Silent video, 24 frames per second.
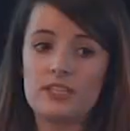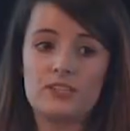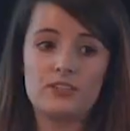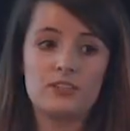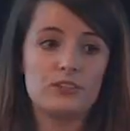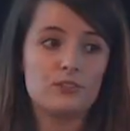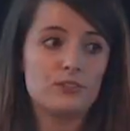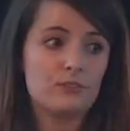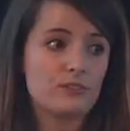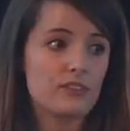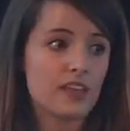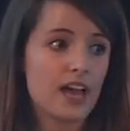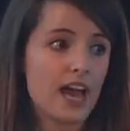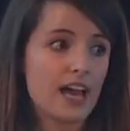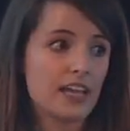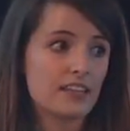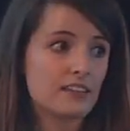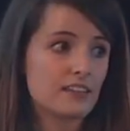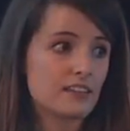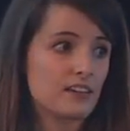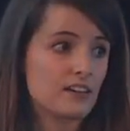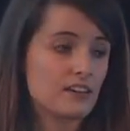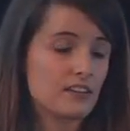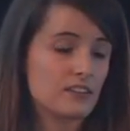knew
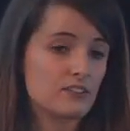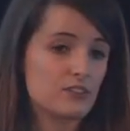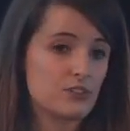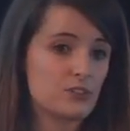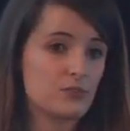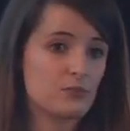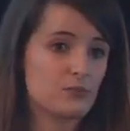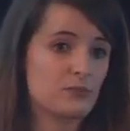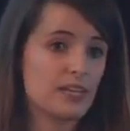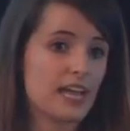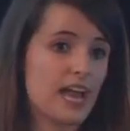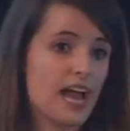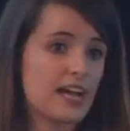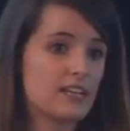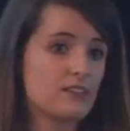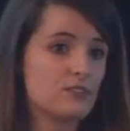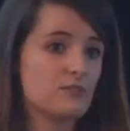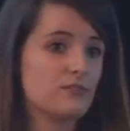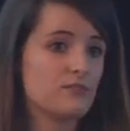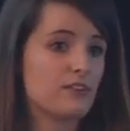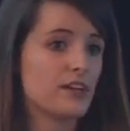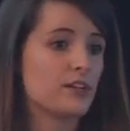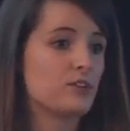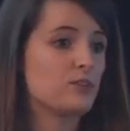that we had
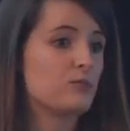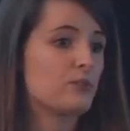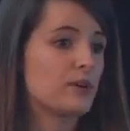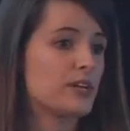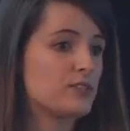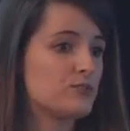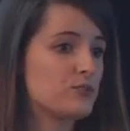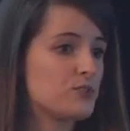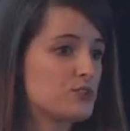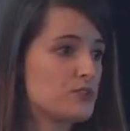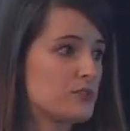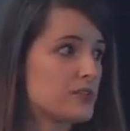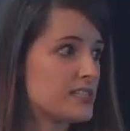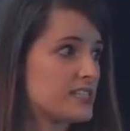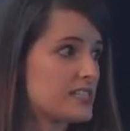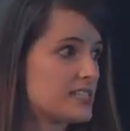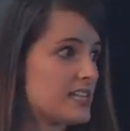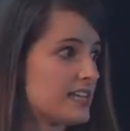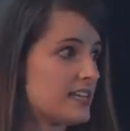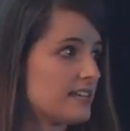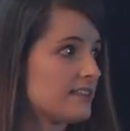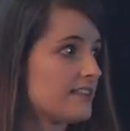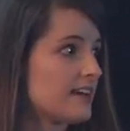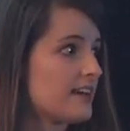to find a way to
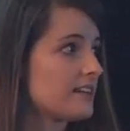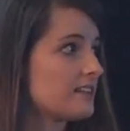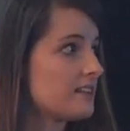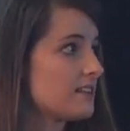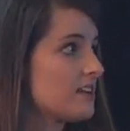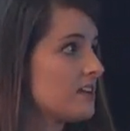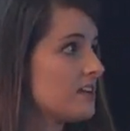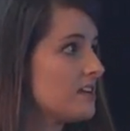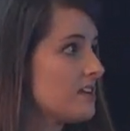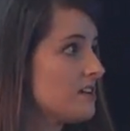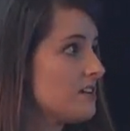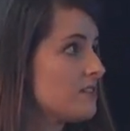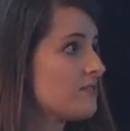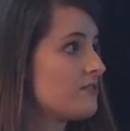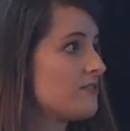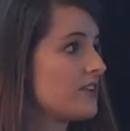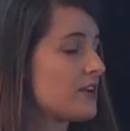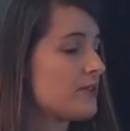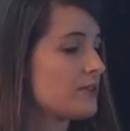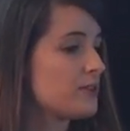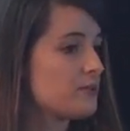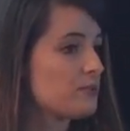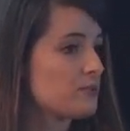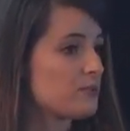translate that
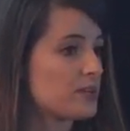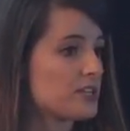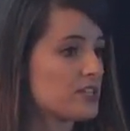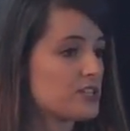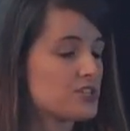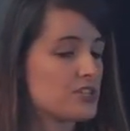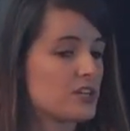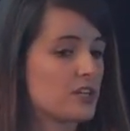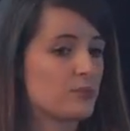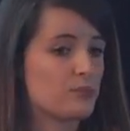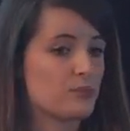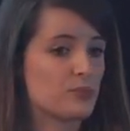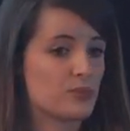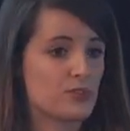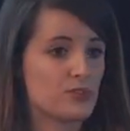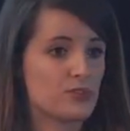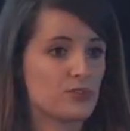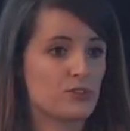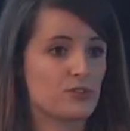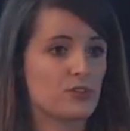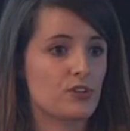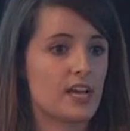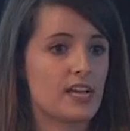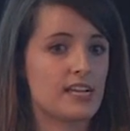very rich and
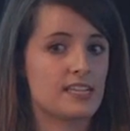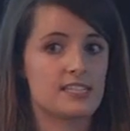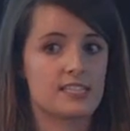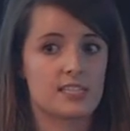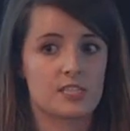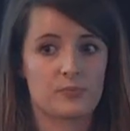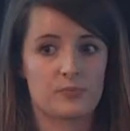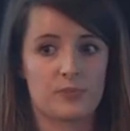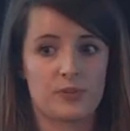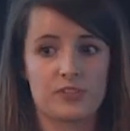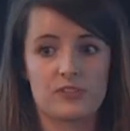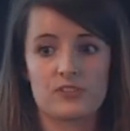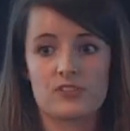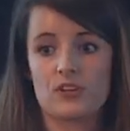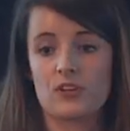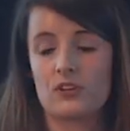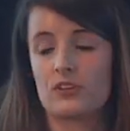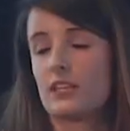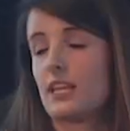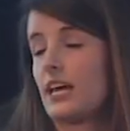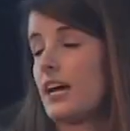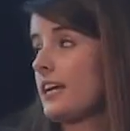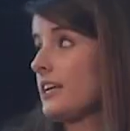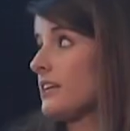personalized experience
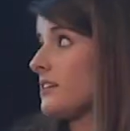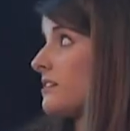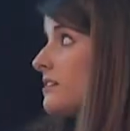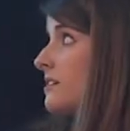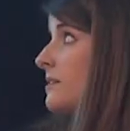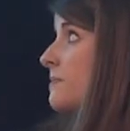online.